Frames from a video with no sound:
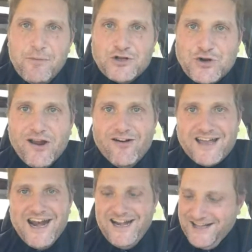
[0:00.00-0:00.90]
the
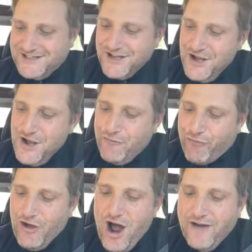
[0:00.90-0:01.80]
Montreal Canadiens
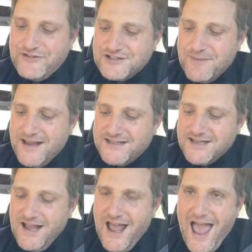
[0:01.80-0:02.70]
front office
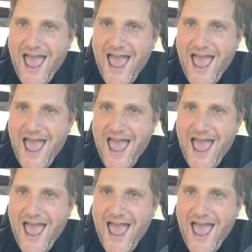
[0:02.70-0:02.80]
makes.